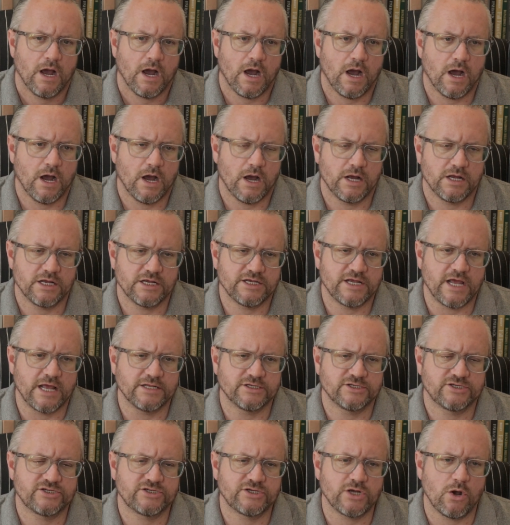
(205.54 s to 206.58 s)

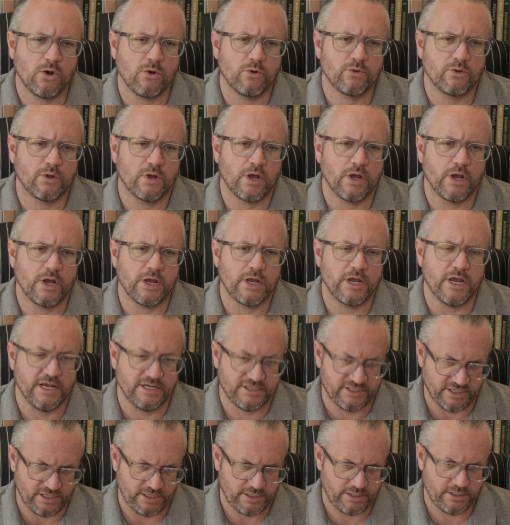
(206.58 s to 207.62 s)
And so
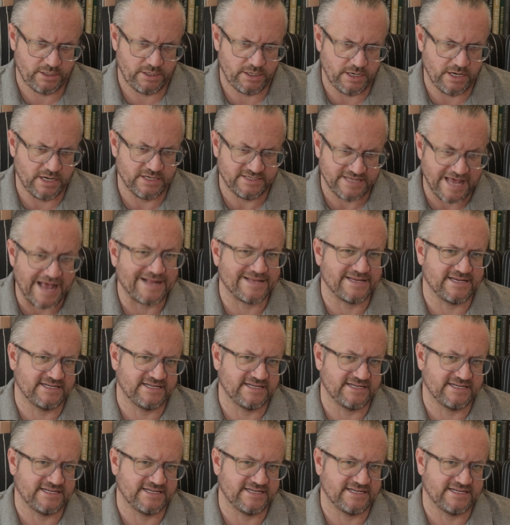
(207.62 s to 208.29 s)
is that